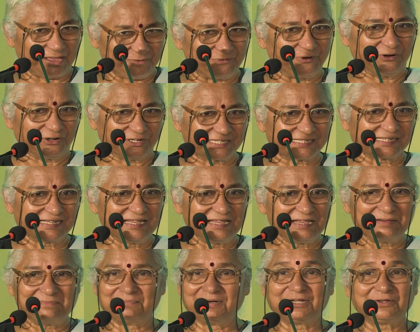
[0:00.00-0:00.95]
awards.
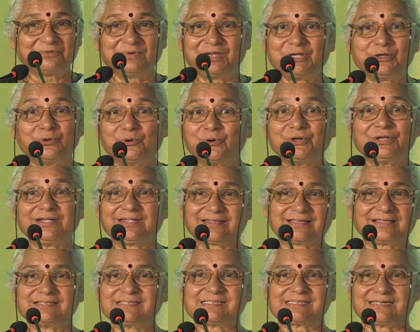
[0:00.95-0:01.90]
But we
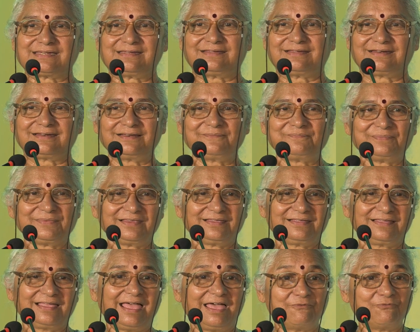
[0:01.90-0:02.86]
don't consider
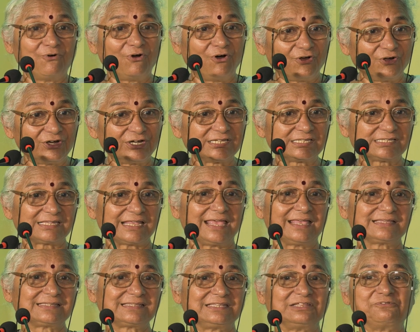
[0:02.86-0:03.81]
awards
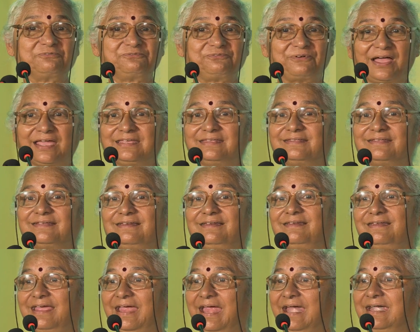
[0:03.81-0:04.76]
as the
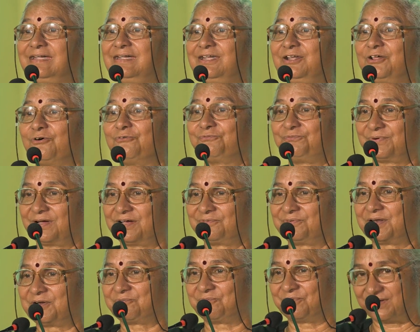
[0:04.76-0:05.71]
final end of
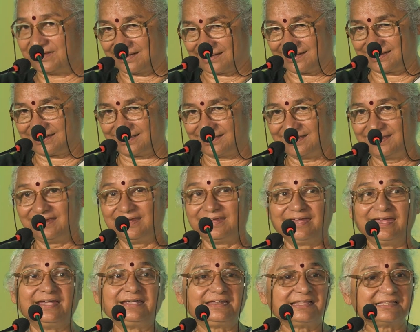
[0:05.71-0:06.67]
our work.
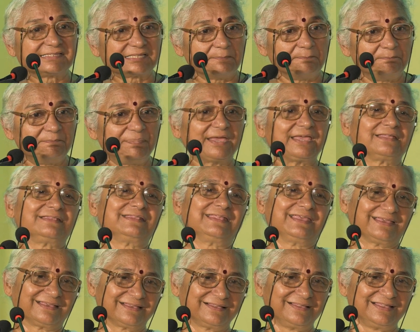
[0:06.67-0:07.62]
It is a
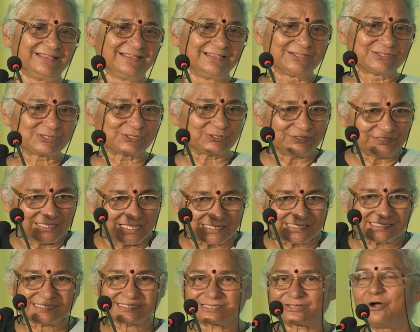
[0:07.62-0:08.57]
beginning. So
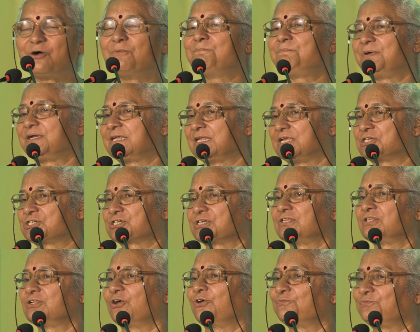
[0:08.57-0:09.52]
this
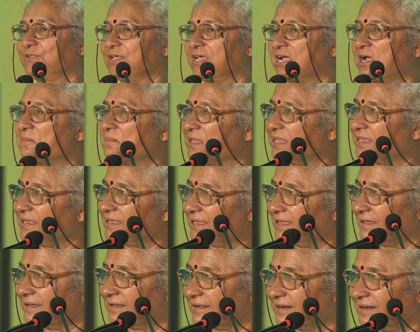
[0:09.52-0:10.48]
competition of the coming
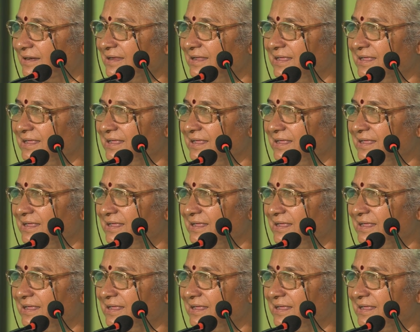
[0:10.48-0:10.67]
year